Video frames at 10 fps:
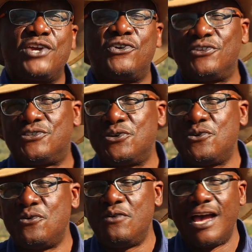could
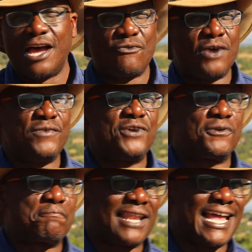do and what we
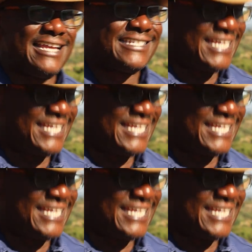could plant